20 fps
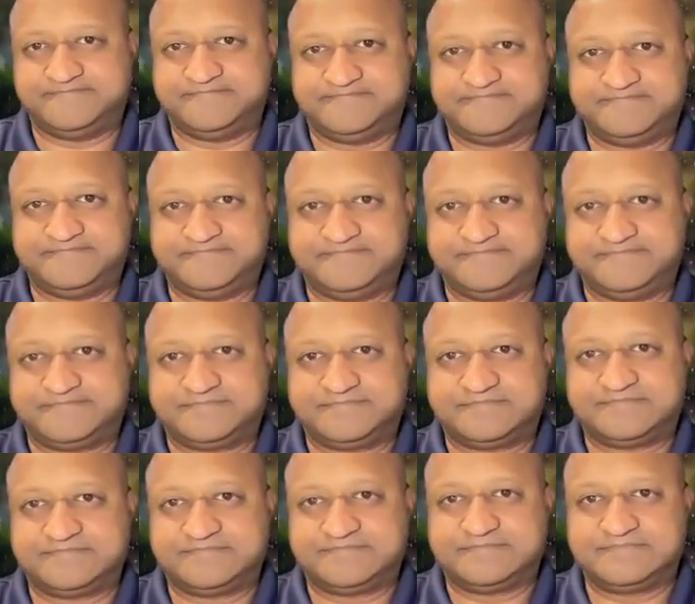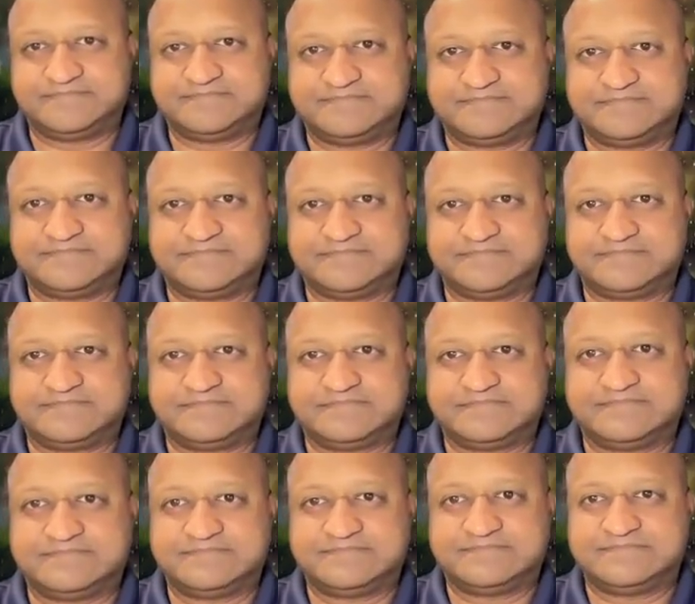
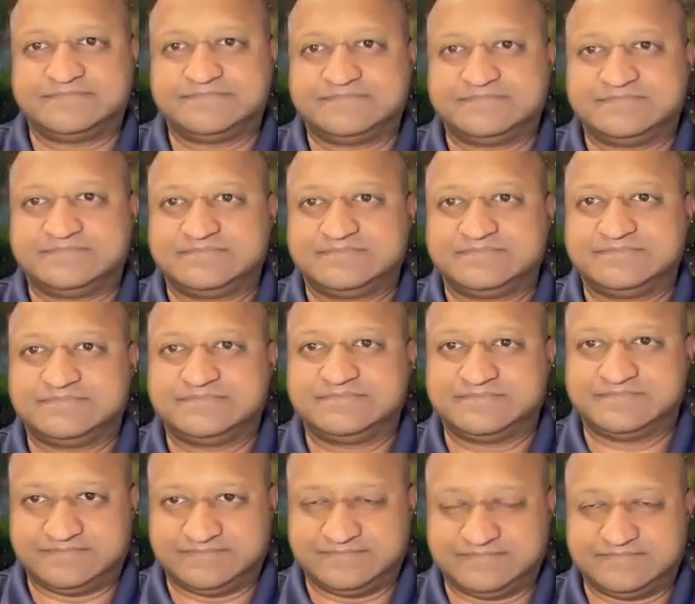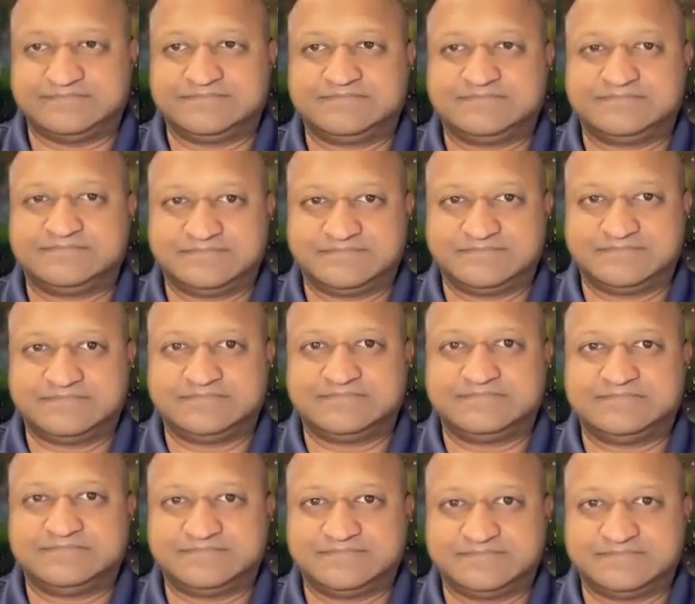
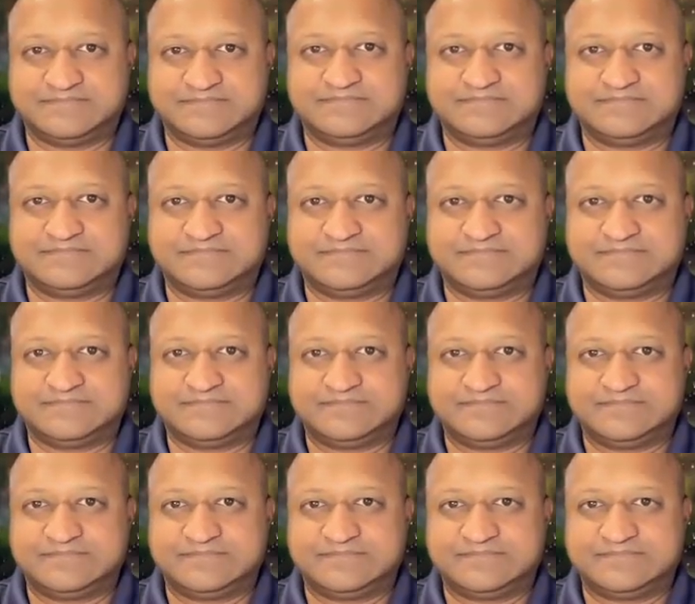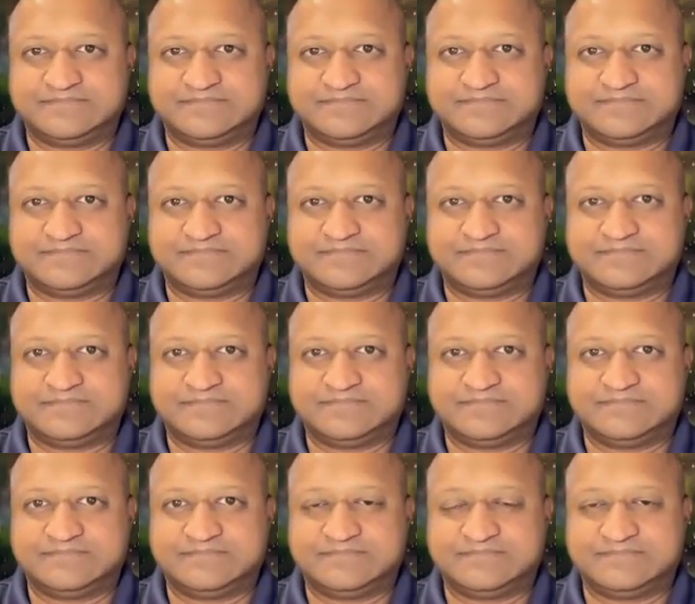
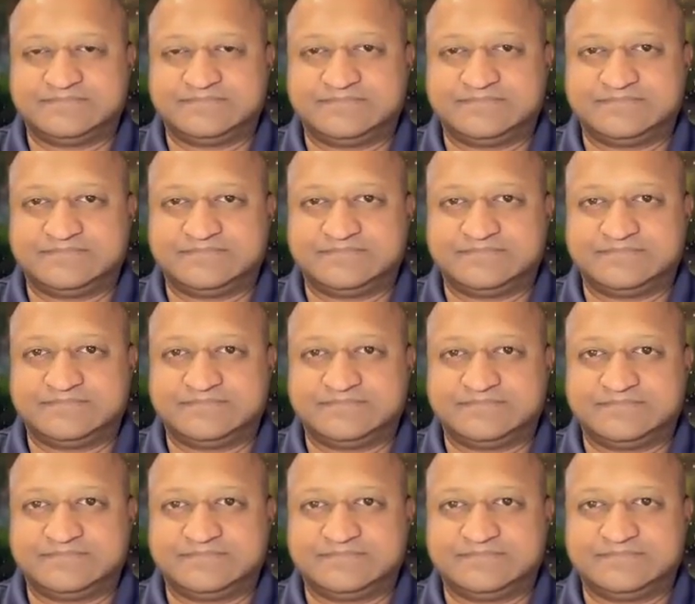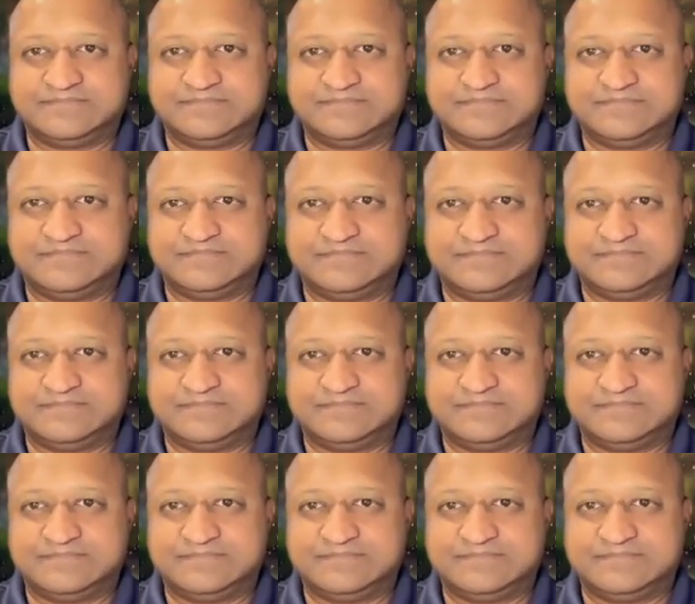(silent)